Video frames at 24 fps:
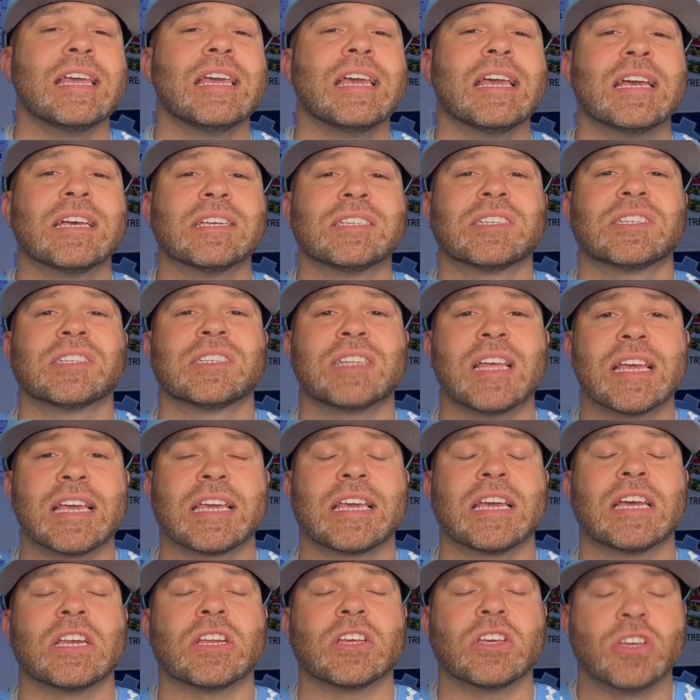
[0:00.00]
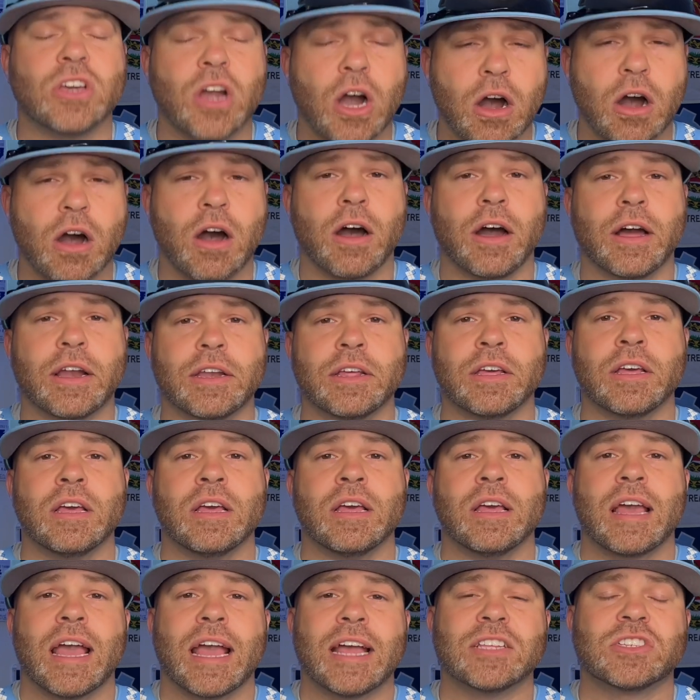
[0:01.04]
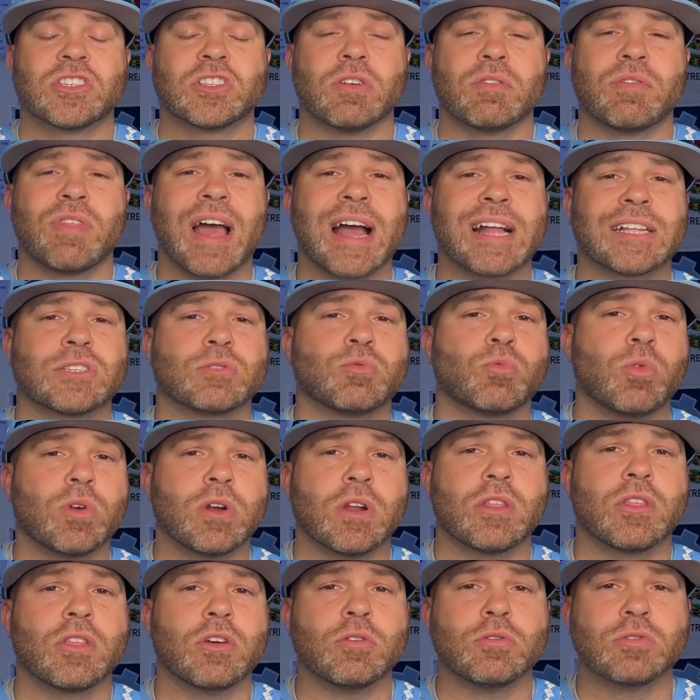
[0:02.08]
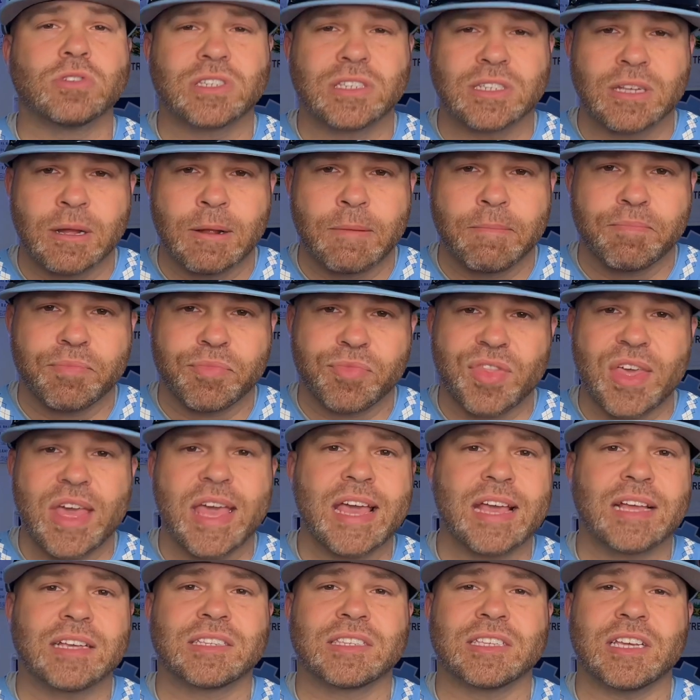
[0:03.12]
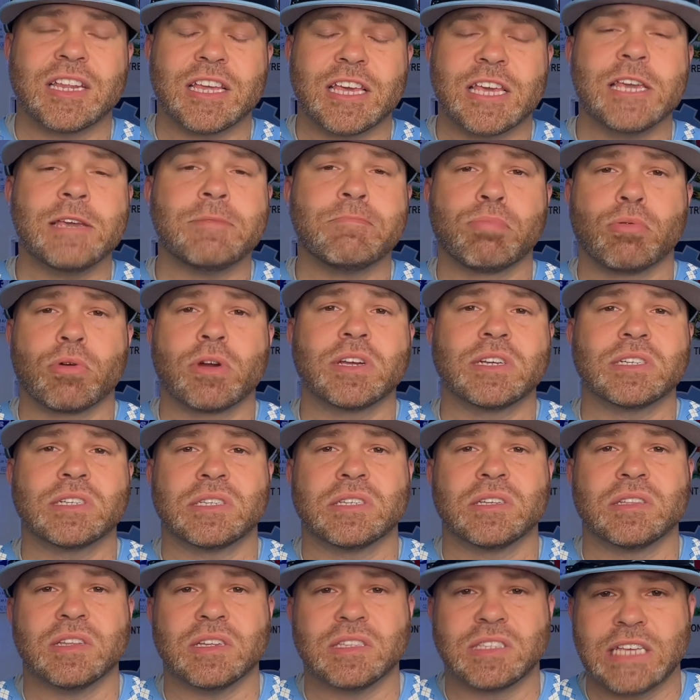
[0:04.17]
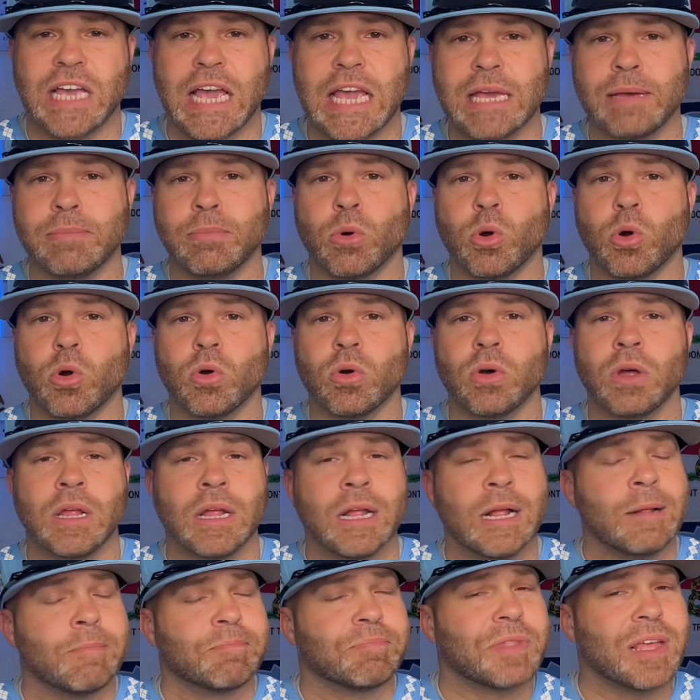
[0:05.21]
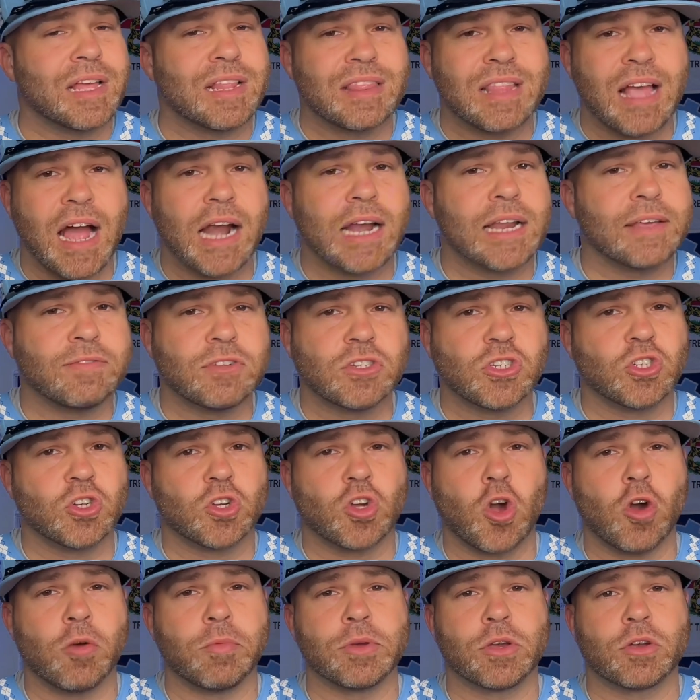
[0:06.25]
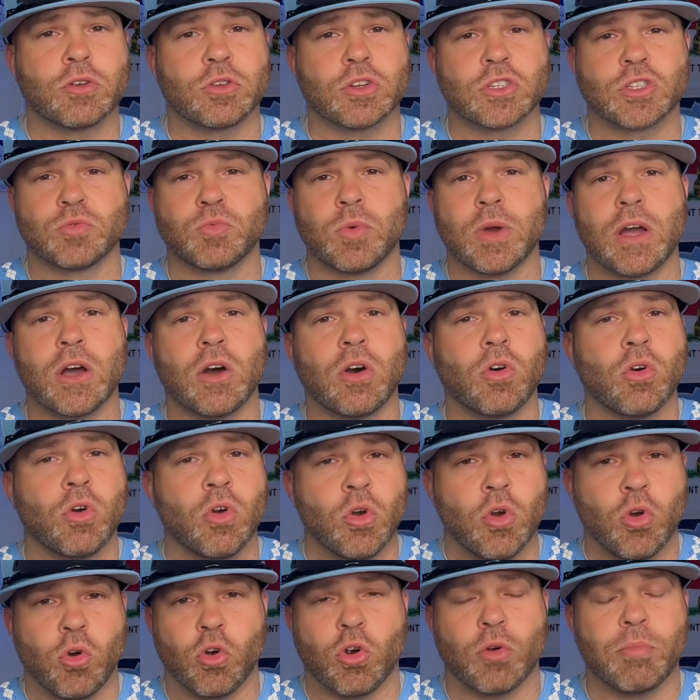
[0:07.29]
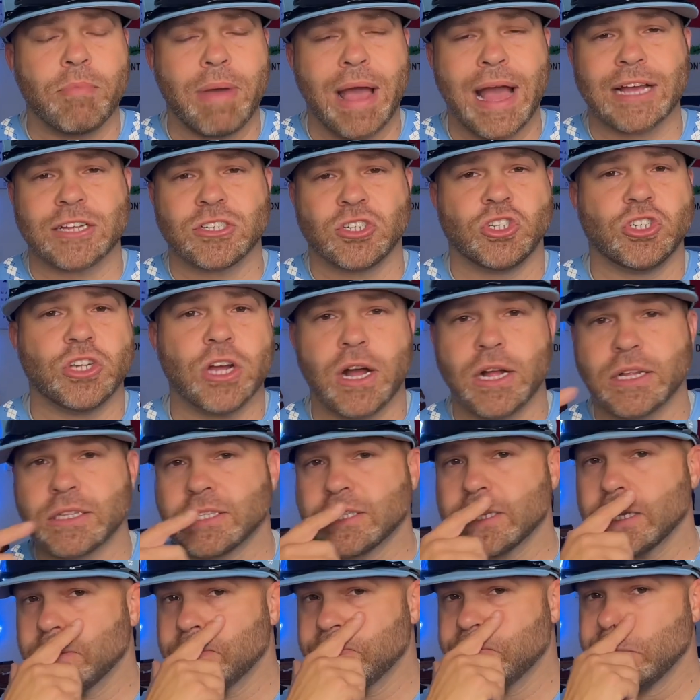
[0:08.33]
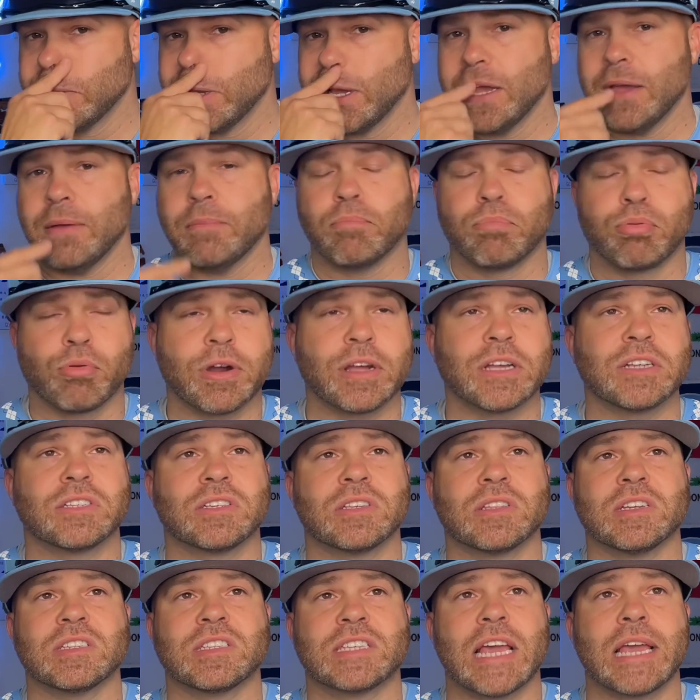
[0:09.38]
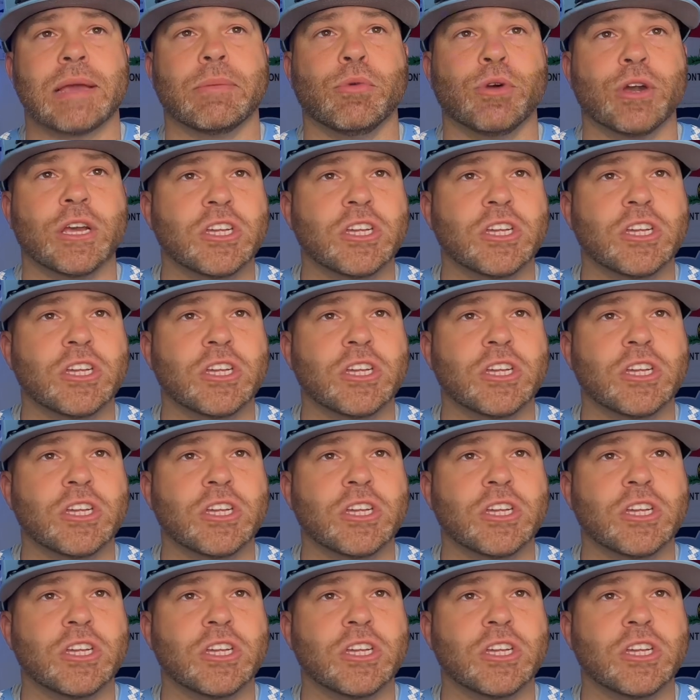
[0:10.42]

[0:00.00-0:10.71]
is stinking gone. And so that's one of those things that he brings to the table that not even Jacolby Criswell or Max Johnson bring to the table.